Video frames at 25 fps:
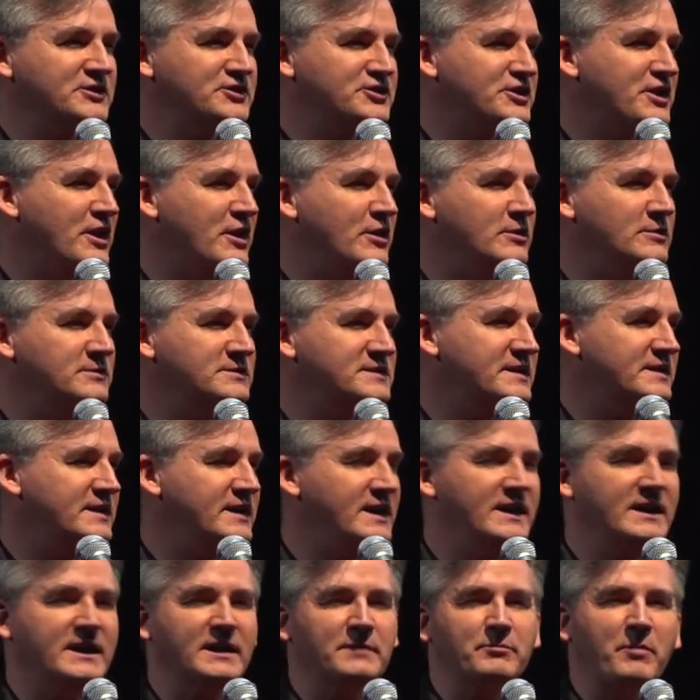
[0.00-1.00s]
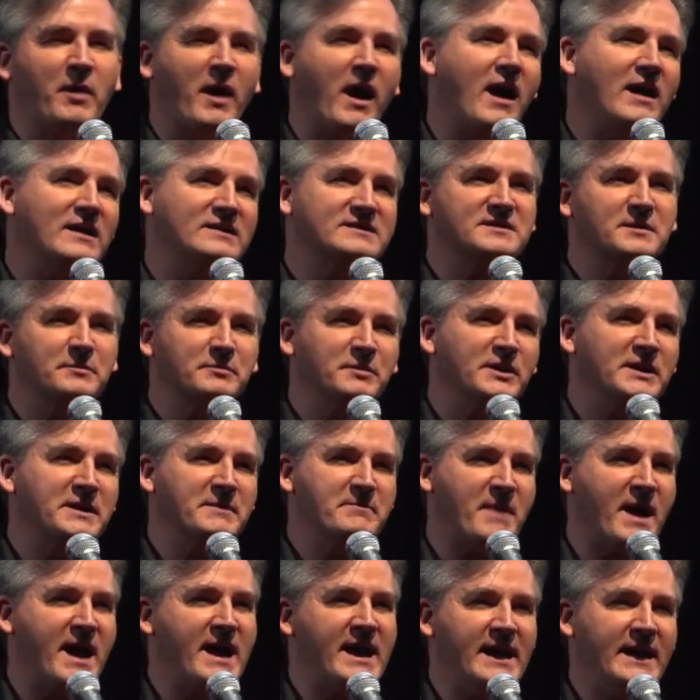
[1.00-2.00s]
shows that he could
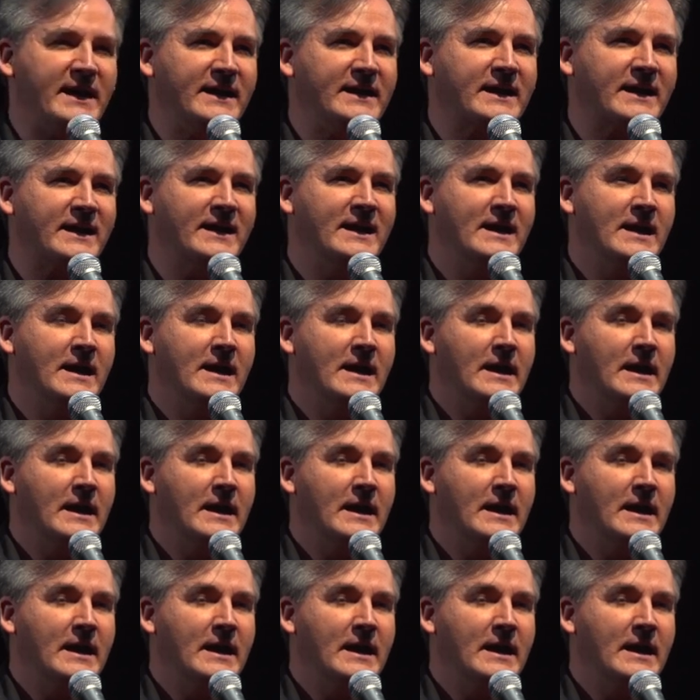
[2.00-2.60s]
possibly make.